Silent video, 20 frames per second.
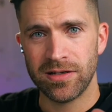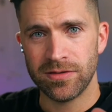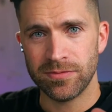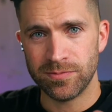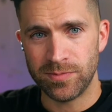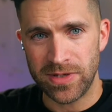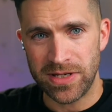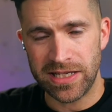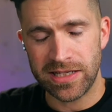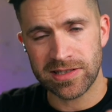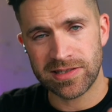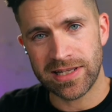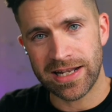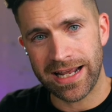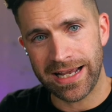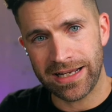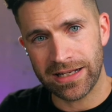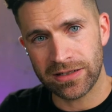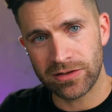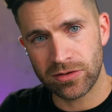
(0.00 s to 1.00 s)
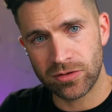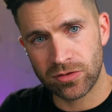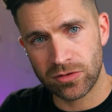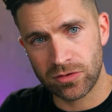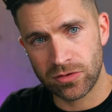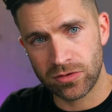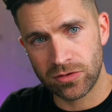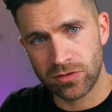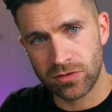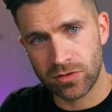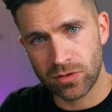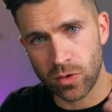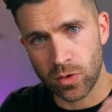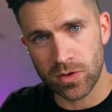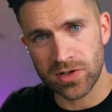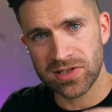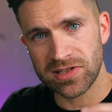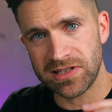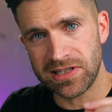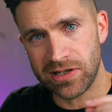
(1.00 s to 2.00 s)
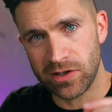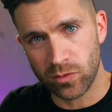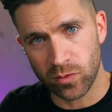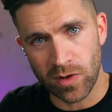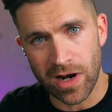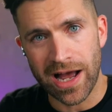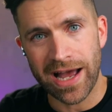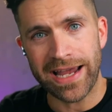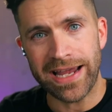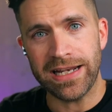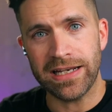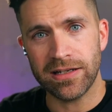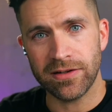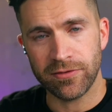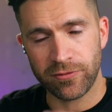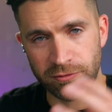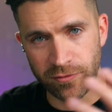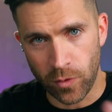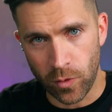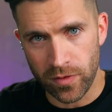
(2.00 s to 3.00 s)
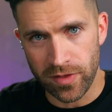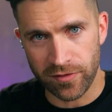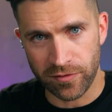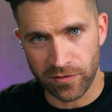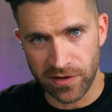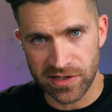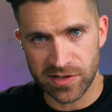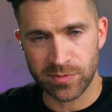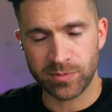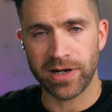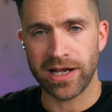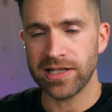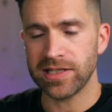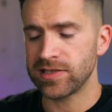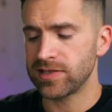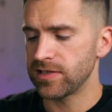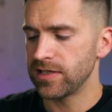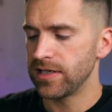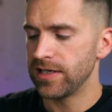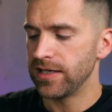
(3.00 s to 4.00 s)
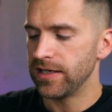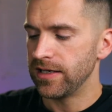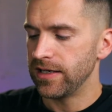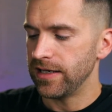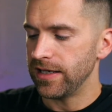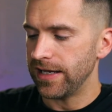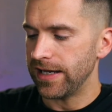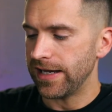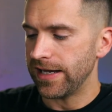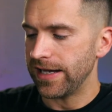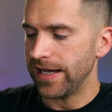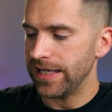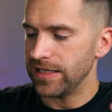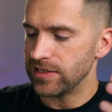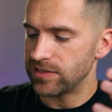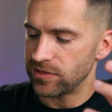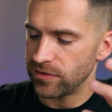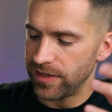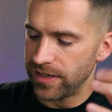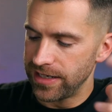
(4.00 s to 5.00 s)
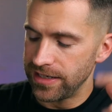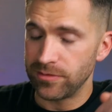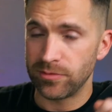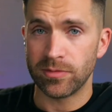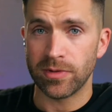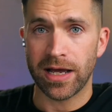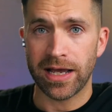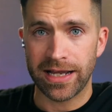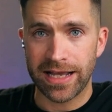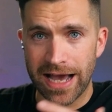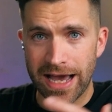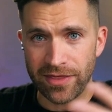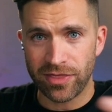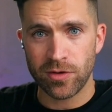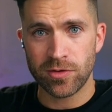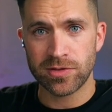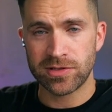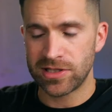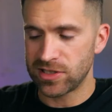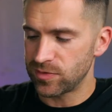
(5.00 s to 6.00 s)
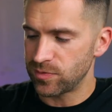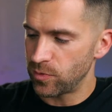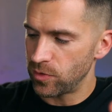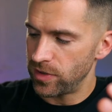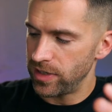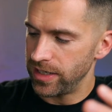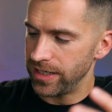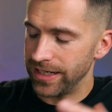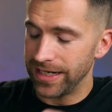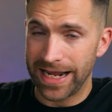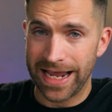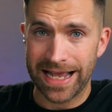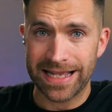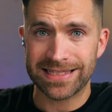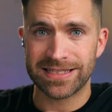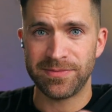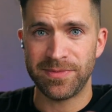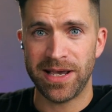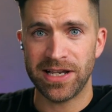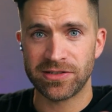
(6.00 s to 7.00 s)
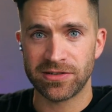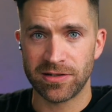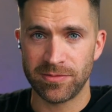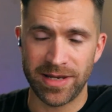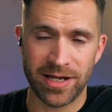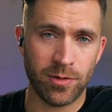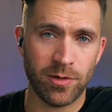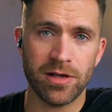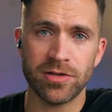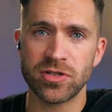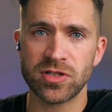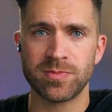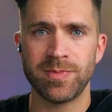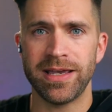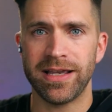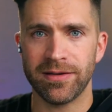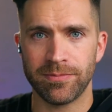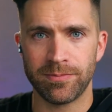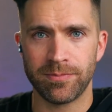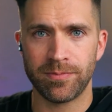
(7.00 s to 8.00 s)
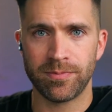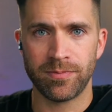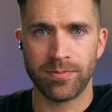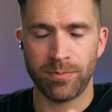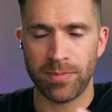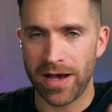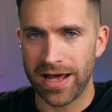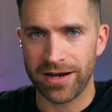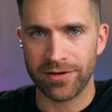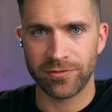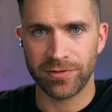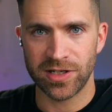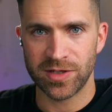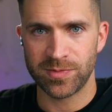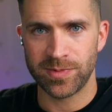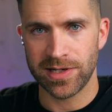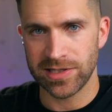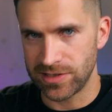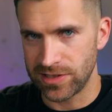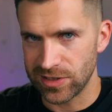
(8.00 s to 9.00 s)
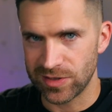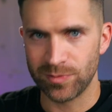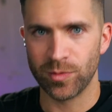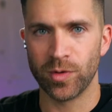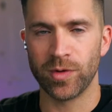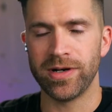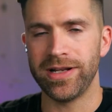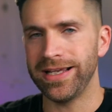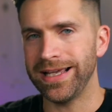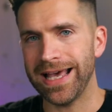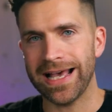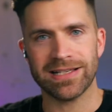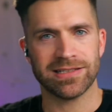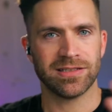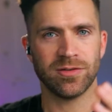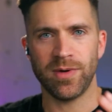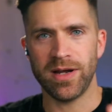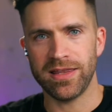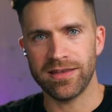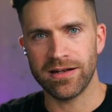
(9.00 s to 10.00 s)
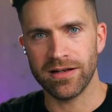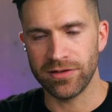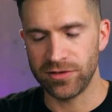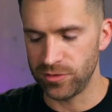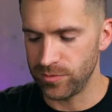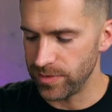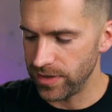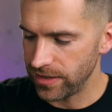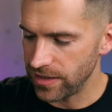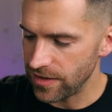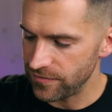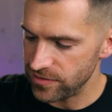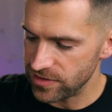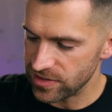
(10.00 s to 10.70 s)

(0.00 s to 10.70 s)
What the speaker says: beans that I could coarsely grind for the French press. And so I got those this morning, and I had some extra. I'm like, well, I'll just make a pot of French press this morning as the way that I'll do my coffee